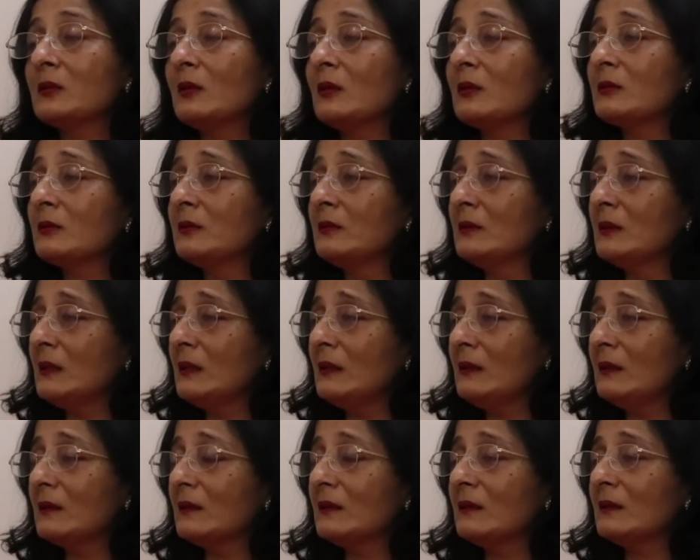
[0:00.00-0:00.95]
not
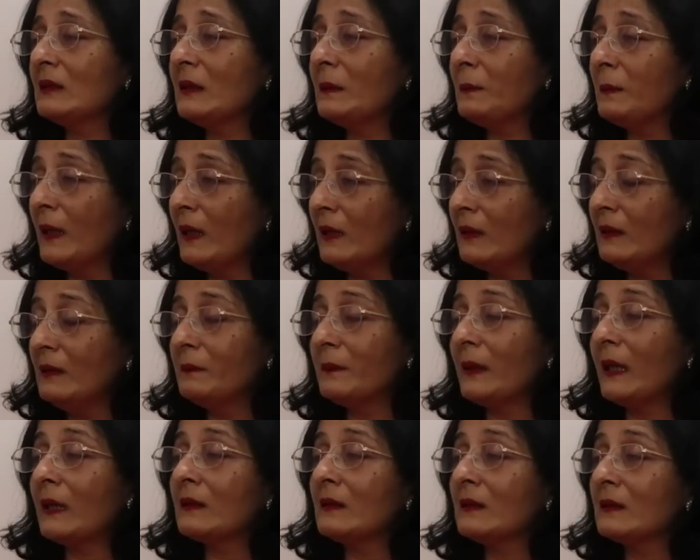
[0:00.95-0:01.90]
only Nepal,
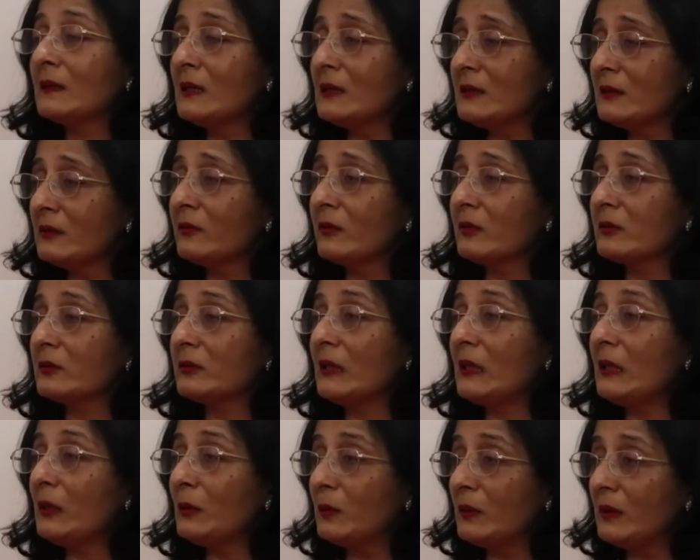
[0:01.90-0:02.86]
Bangladesh is also
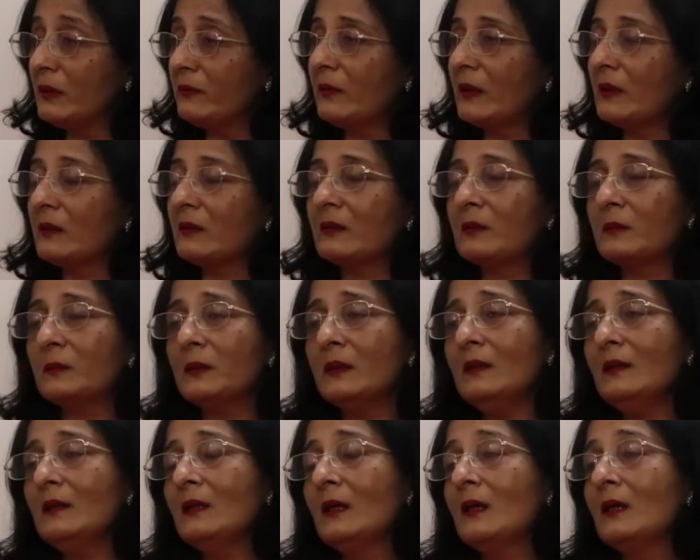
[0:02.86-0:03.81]
equally
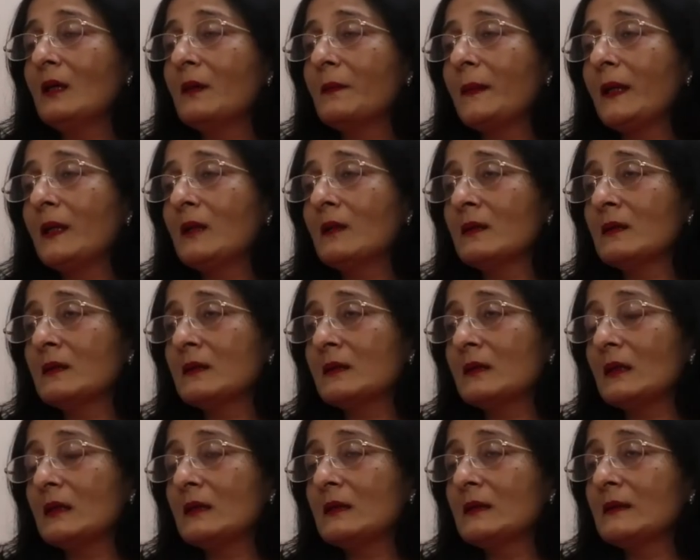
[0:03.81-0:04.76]
vulnerable,
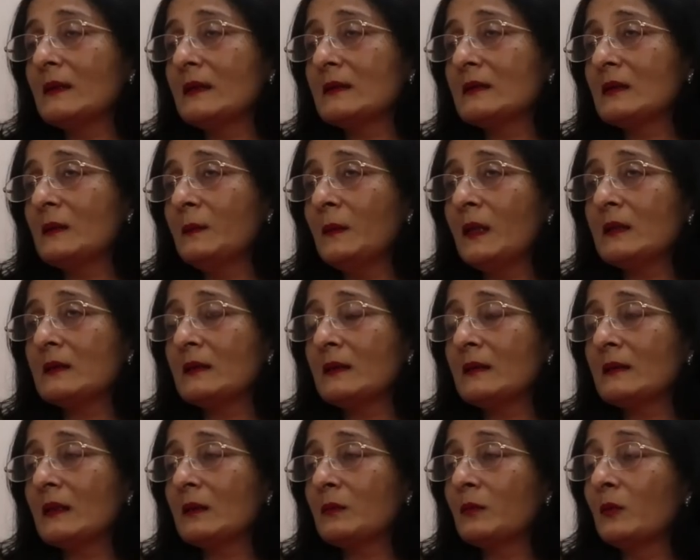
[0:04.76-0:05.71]
because it is
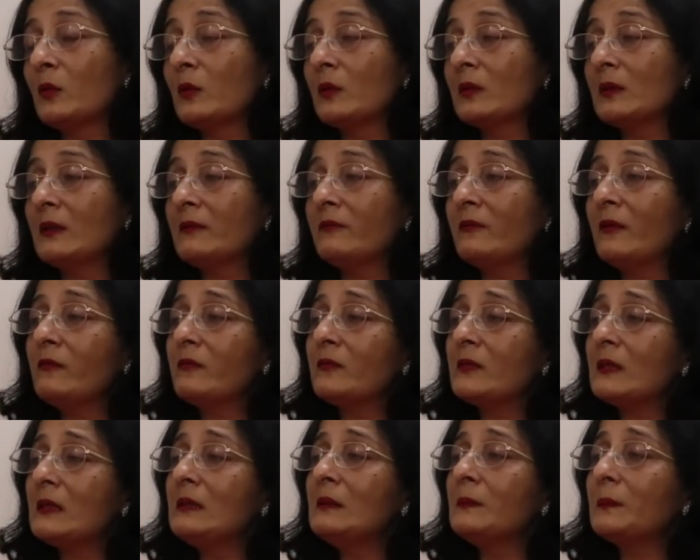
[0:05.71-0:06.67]
estimated that more than
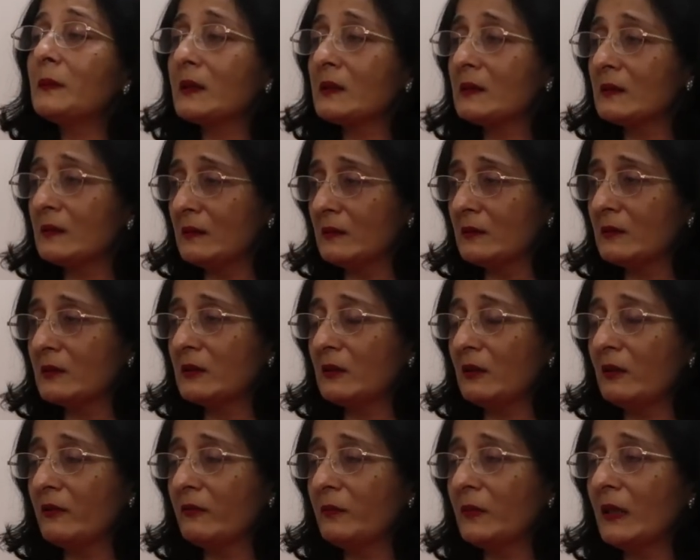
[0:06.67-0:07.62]
15%
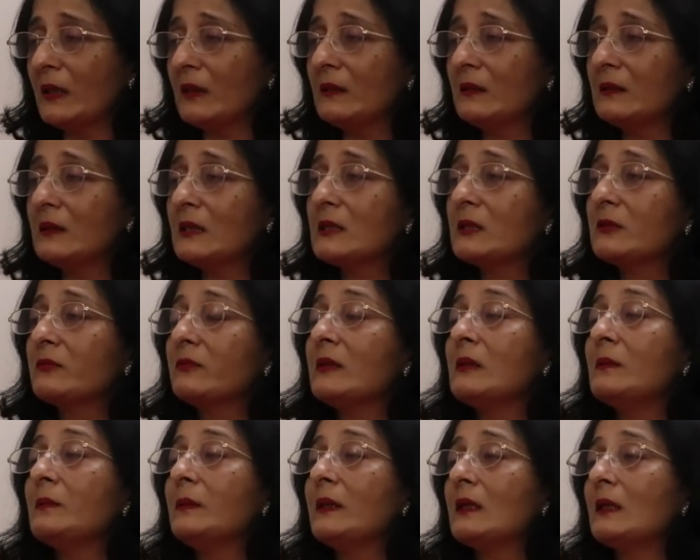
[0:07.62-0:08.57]
of Bangladesh
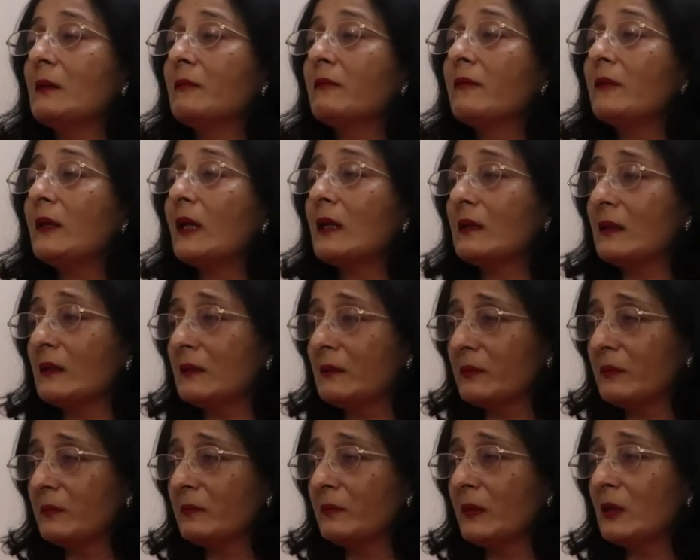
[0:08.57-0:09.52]
will become flooded
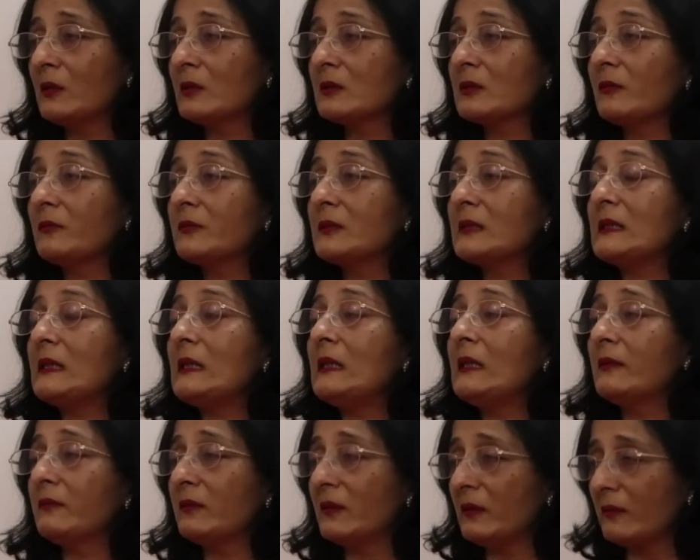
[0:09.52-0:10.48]
because of sea
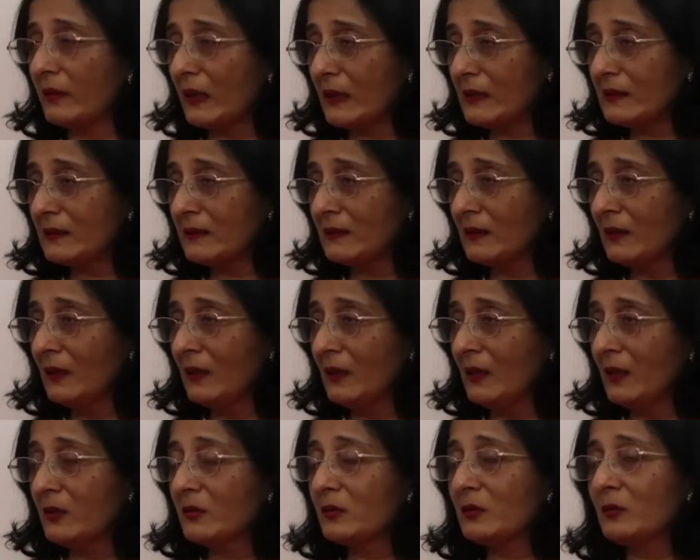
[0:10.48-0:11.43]
level rise.
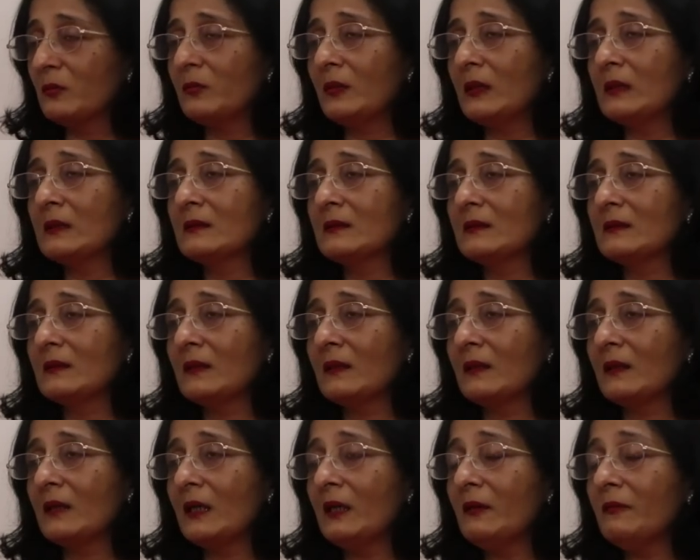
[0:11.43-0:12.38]
So once,
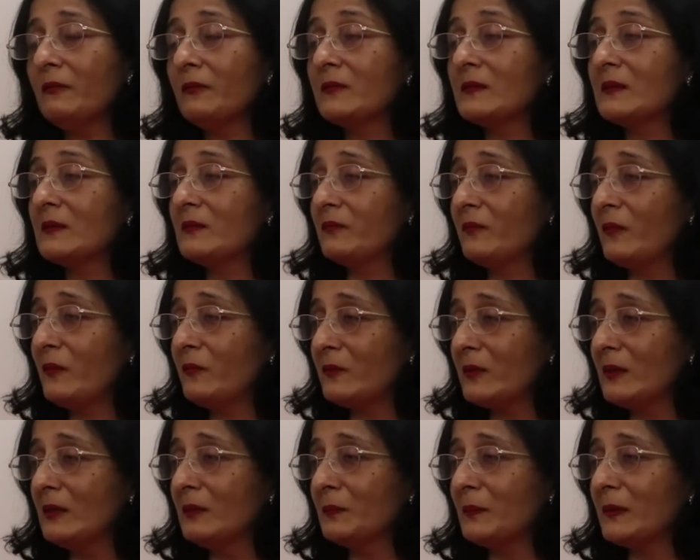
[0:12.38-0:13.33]
if
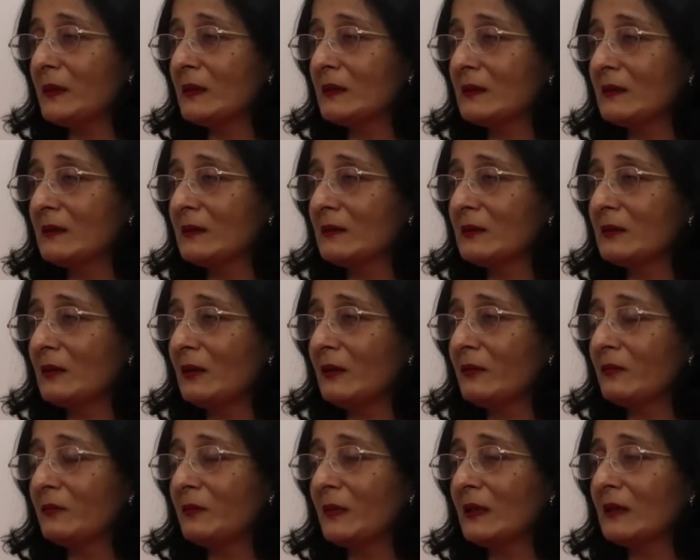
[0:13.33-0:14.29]
15%
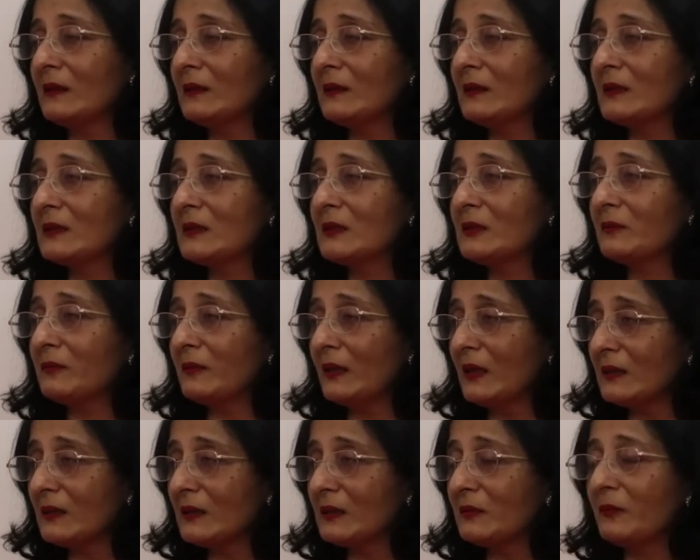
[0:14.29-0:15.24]
of Bangladesh is
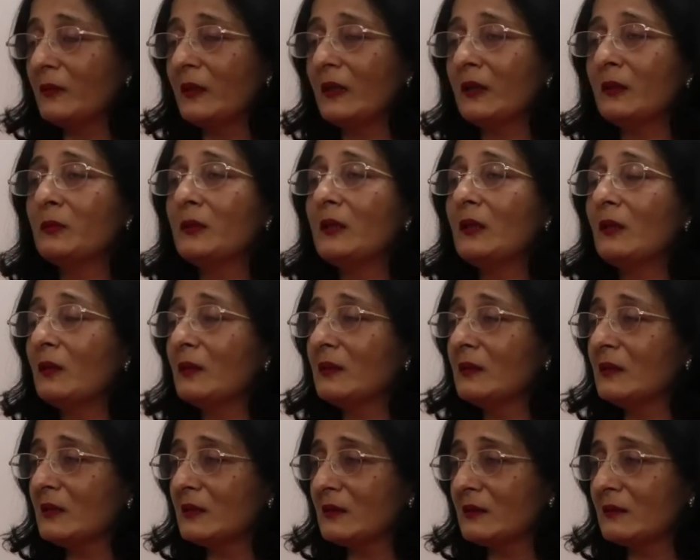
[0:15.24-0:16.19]
flooded, where will all
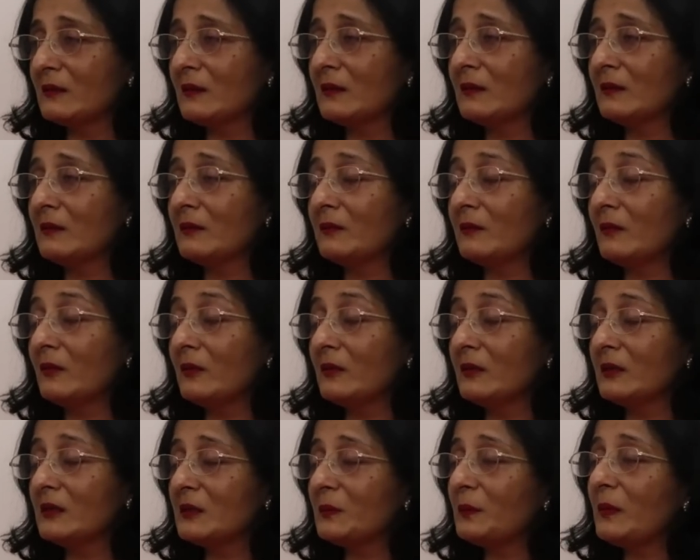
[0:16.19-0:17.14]
this
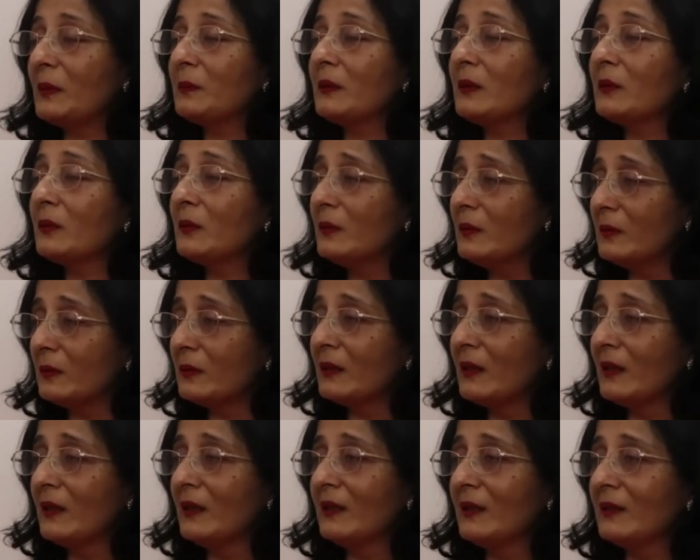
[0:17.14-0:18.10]
all these people go?
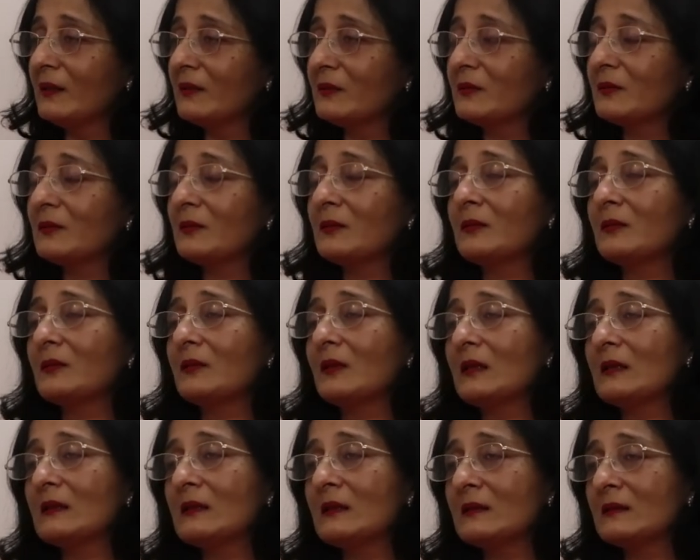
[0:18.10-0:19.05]
So
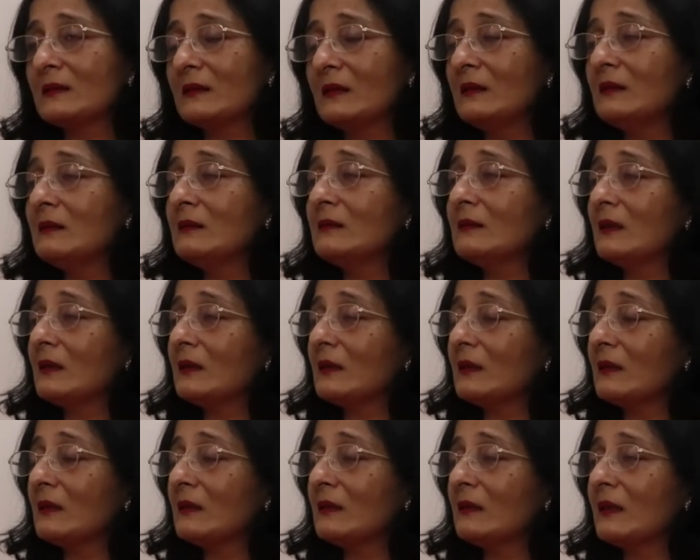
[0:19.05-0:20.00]
it is in
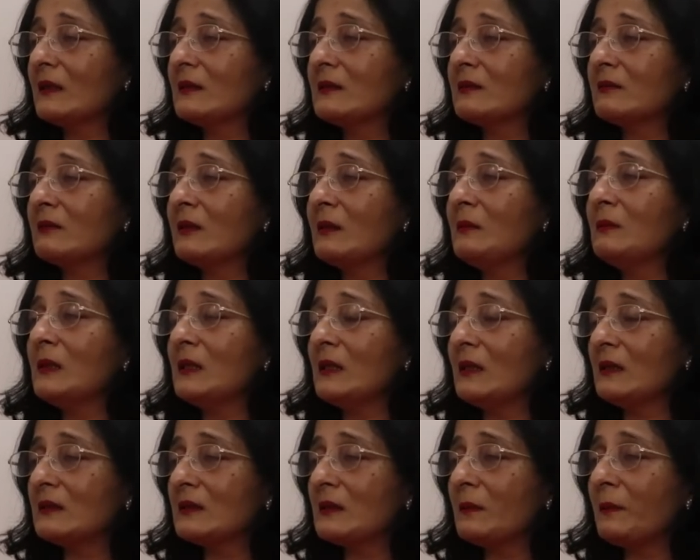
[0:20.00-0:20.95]
an
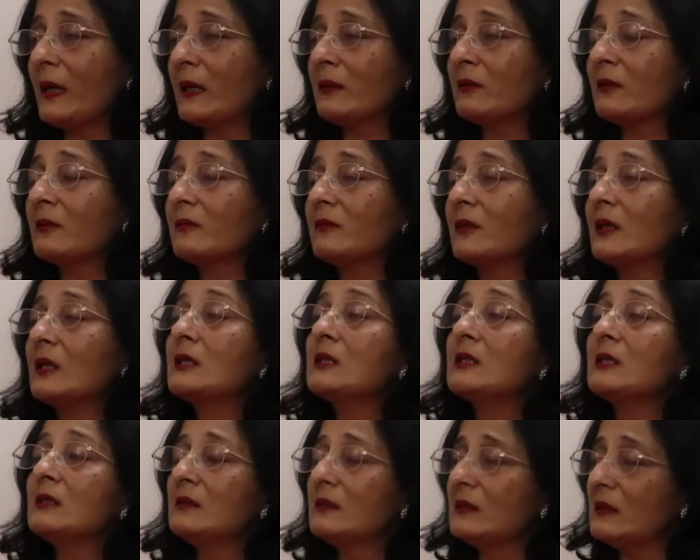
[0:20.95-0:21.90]
extremely, it's a matter of
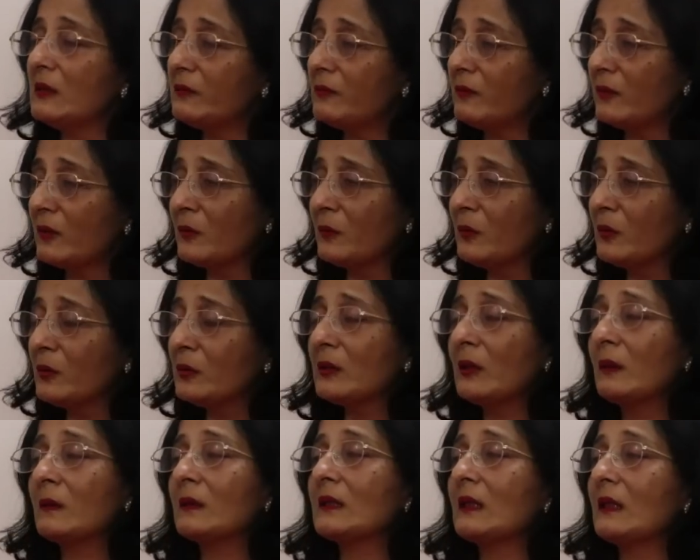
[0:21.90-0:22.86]
urgency for both
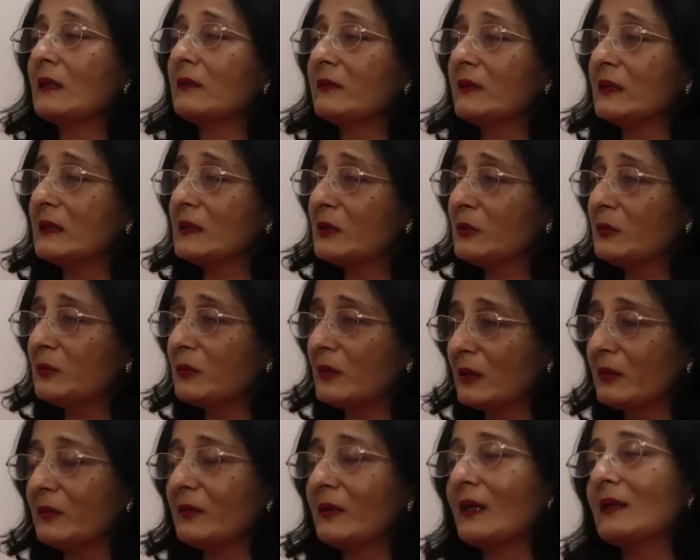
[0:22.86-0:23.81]
our countries to
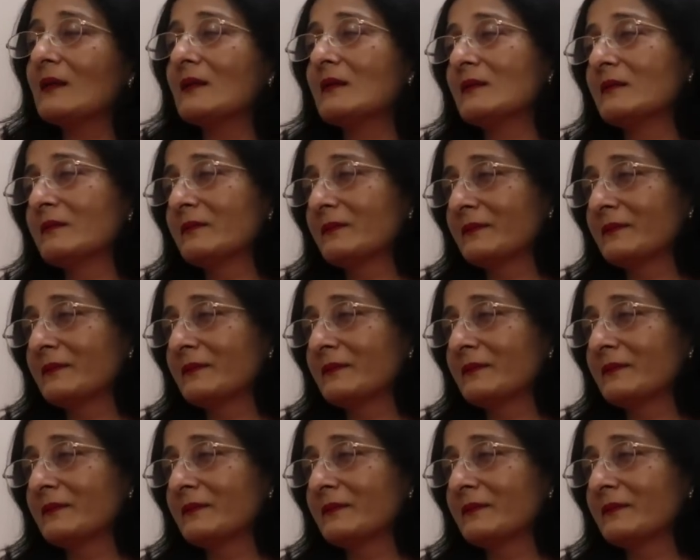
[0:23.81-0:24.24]
work together.